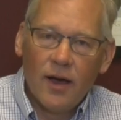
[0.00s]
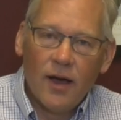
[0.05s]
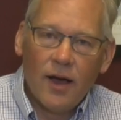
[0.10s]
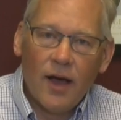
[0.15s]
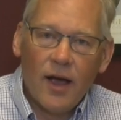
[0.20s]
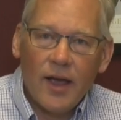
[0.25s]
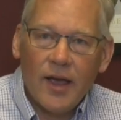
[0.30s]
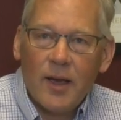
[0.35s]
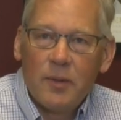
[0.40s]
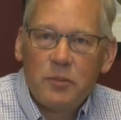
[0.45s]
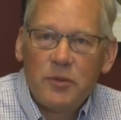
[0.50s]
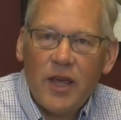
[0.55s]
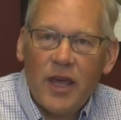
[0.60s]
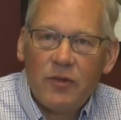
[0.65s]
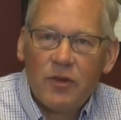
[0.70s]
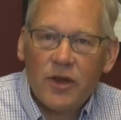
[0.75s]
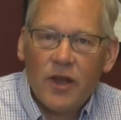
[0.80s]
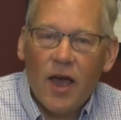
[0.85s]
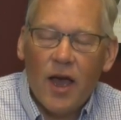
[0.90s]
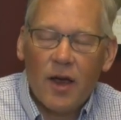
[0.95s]
Hi, I'm
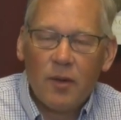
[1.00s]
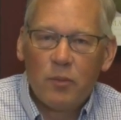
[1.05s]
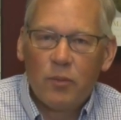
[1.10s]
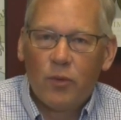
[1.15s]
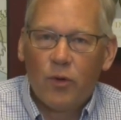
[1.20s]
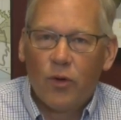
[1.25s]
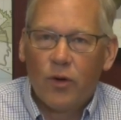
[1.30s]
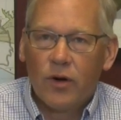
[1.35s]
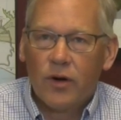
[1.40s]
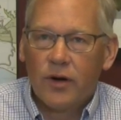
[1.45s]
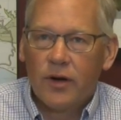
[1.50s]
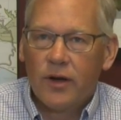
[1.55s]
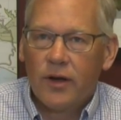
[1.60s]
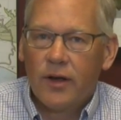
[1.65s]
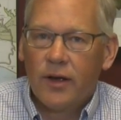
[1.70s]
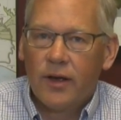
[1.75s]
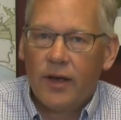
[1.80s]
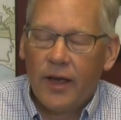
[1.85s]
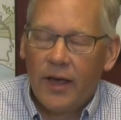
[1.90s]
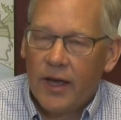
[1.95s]
David Gottenborg,
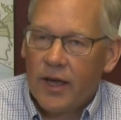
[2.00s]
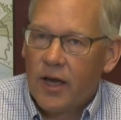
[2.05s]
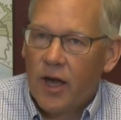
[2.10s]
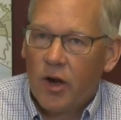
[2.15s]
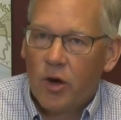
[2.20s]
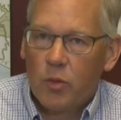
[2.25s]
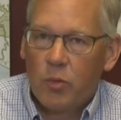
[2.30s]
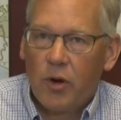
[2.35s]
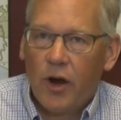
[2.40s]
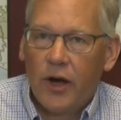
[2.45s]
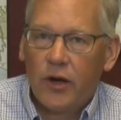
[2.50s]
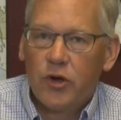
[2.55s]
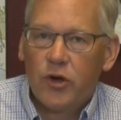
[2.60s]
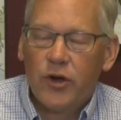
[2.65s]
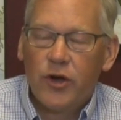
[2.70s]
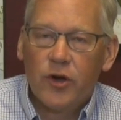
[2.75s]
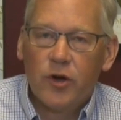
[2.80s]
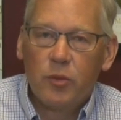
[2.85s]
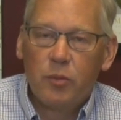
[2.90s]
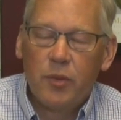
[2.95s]
a
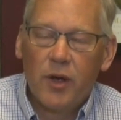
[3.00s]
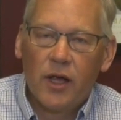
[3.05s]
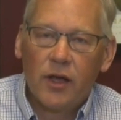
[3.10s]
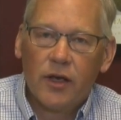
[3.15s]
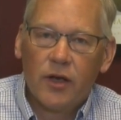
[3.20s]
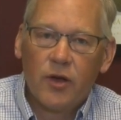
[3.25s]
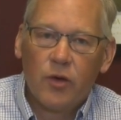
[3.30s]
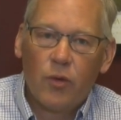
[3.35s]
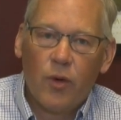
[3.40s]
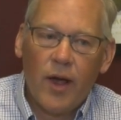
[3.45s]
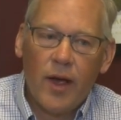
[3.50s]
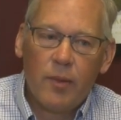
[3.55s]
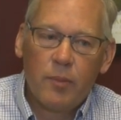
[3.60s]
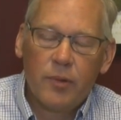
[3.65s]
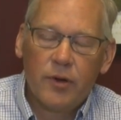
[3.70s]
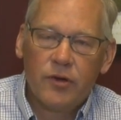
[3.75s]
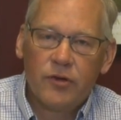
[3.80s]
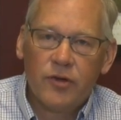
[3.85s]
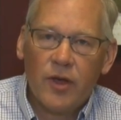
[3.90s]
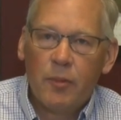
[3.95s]
chiropractor here in Pelican
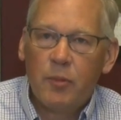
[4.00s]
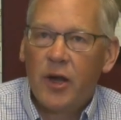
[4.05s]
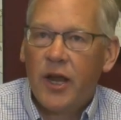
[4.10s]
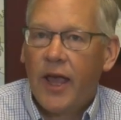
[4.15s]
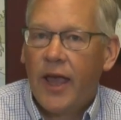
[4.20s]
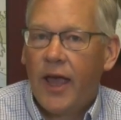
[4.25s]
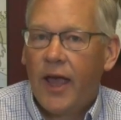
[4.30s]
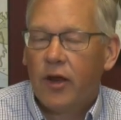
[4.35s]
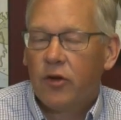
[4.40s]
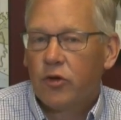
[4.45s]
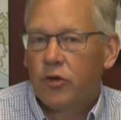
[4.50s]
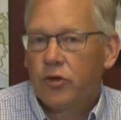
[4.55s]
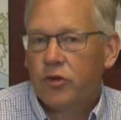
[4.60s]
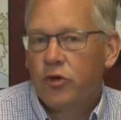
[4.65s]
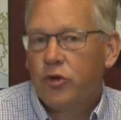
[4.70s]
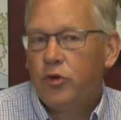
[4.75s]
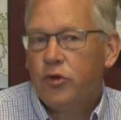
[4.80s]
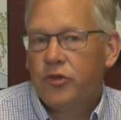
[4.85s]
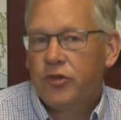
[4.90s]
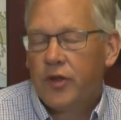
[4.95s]
Rapids. I'm going to handle
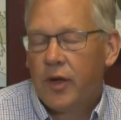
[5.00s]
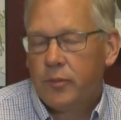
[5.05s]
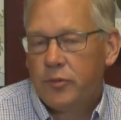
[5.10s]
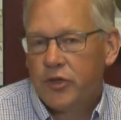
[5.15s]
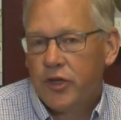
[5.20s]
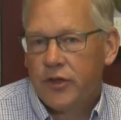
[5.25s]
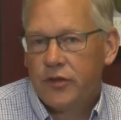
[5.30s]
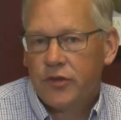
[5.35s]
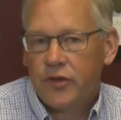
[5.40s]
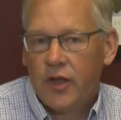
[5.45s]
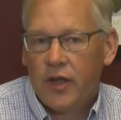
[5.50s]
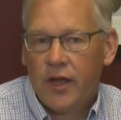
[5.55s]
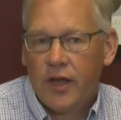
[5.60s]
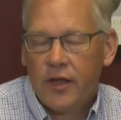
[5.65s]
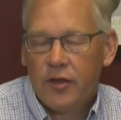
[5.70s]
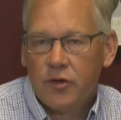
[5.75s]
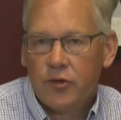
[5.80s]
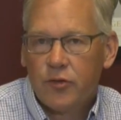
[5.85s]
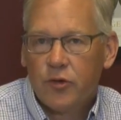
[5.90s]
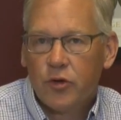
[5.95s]
two subjects
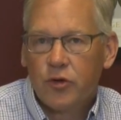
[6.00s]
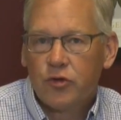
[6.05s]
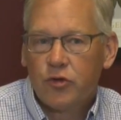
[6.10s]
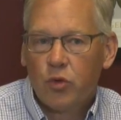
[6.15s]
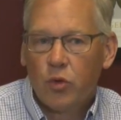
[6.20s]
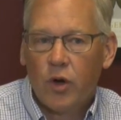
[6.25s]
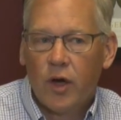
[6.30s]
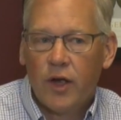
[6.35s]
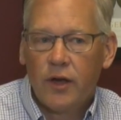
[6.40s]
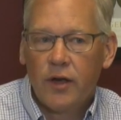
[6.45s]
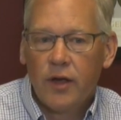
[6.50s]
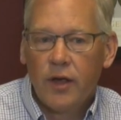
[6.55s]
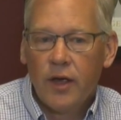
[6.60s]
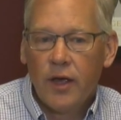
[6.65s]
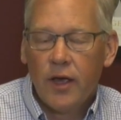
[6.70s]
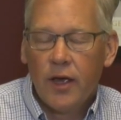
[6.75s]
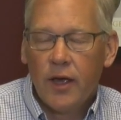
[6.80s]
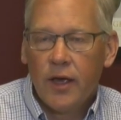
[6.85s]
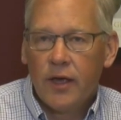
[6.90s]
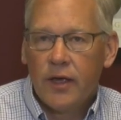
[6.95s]
today. The first one
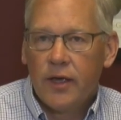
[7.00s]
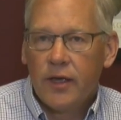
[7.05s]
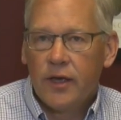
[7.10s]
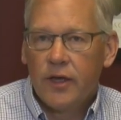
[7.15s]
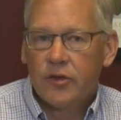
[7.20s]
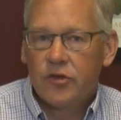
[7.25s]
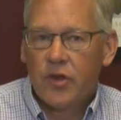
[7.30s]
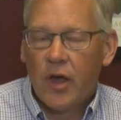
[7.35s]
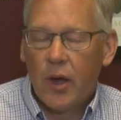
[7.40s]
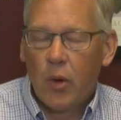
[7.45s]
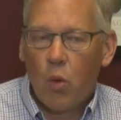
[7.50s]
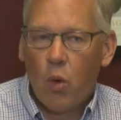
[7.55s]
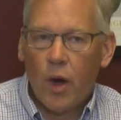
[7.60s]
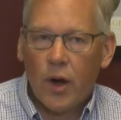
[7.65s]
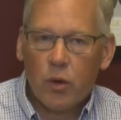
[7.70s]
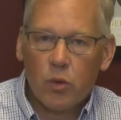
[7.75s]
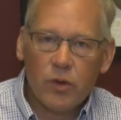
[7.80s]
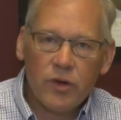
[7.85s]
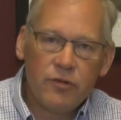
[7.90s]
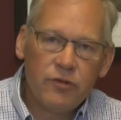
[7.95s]
is I
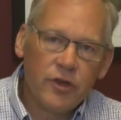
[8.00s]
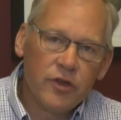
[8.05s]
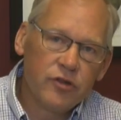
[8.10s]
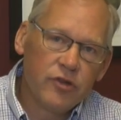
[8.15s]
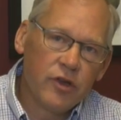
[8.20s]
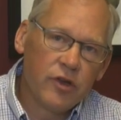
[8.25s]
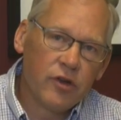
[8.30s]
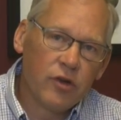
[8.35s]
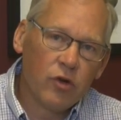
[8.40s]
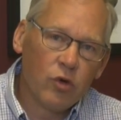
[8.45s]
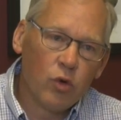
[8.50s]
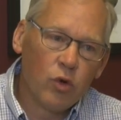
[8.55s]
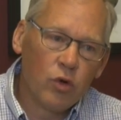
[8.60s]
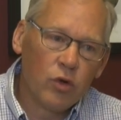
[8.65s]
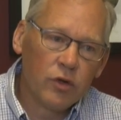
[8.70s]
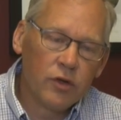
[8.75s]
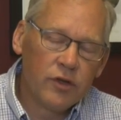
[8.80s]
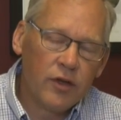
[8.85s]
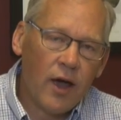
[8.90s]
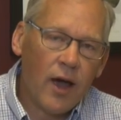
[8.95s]
want to revisit an
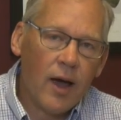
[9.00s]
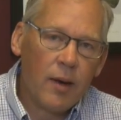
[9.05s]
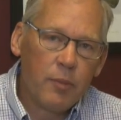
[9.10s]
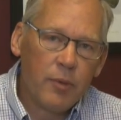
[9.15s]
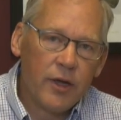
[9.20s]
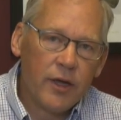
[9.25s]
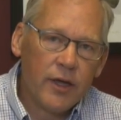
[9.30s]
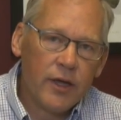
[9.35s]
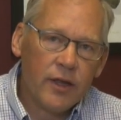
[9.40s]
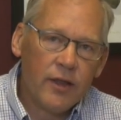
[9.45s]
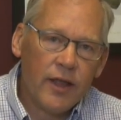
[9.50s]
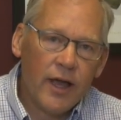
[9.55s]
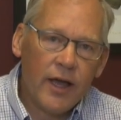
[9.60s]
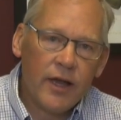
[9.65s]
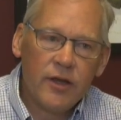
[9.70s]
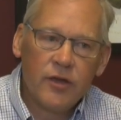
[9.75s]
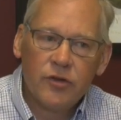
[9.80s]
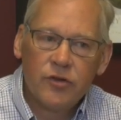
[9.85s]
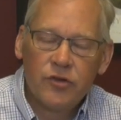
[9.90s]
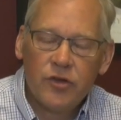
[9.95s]
old topic, and
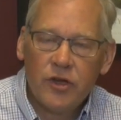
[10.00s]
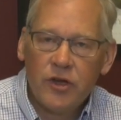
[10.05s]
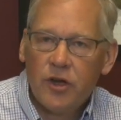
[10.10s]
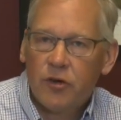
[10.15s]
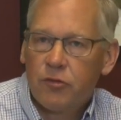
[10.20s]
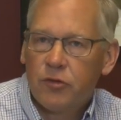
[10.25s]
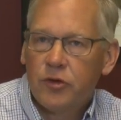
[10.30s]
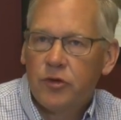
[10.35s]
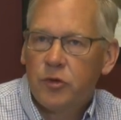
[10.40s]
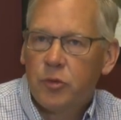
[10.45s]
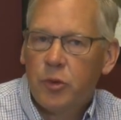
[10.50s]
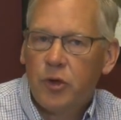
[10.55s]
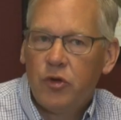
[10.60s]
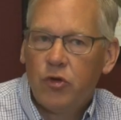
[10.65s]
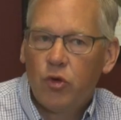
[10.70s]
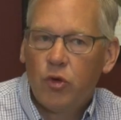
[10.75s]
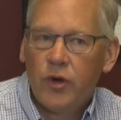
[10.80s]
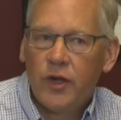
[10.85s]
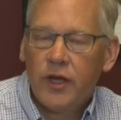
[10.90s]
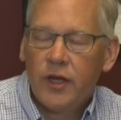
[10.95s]
that is the difference
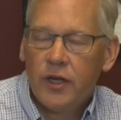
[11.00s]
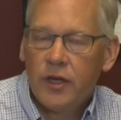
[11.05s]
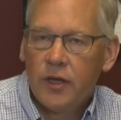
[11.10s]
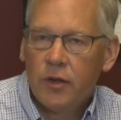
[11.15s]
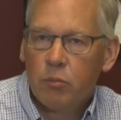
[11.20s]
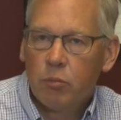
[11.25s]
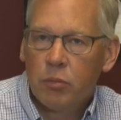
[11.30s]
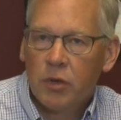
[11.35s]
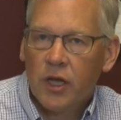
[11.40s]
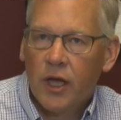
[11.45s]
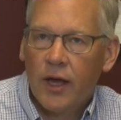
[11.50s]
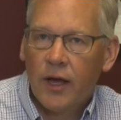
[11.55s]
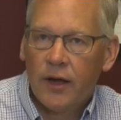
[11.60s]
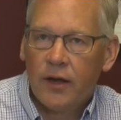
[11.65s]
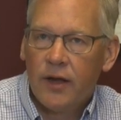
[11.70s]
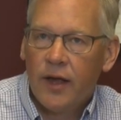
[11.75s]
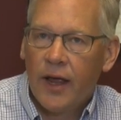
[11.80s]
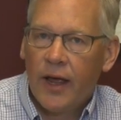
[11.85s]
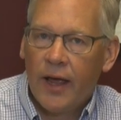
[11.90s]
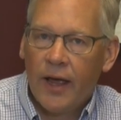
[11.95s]
between
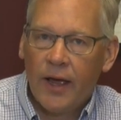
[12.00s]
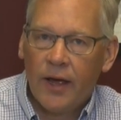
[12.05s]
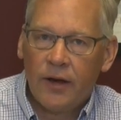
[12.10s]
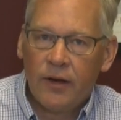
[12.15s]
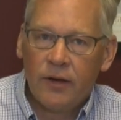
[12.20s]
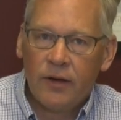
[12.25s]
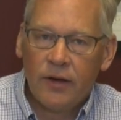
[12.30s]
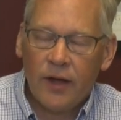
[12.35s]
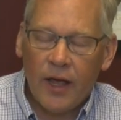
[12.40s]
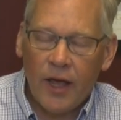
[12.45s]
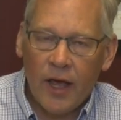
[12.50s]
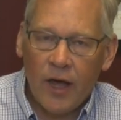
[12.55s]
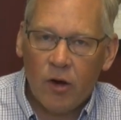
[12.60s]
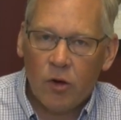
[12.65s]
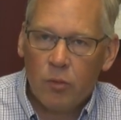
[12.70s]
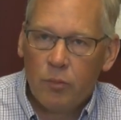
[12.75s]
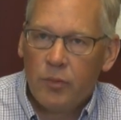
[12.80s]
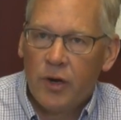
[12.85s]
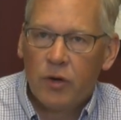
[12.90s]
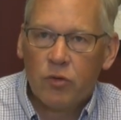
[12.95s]
blood and
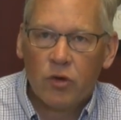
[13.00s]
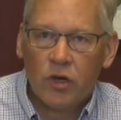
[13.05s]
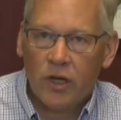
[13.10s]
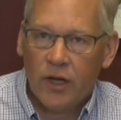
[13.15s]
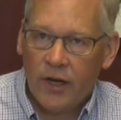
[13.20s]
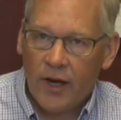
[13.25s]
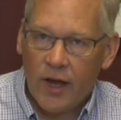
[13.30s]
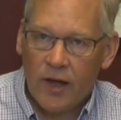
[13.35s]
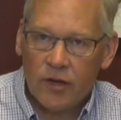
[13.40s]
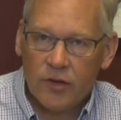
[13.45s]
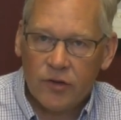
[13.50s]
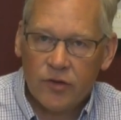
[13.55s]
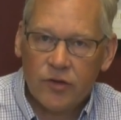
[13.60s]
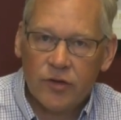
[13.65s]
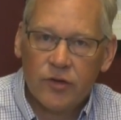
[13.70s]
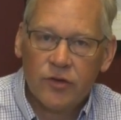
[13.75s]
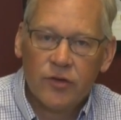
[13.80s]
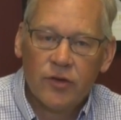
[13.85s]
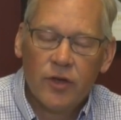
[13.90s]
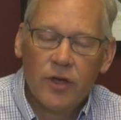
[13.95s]
hair mineral
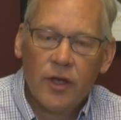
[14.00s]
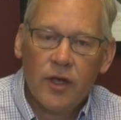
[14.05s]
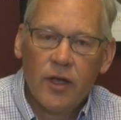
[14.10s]
analysis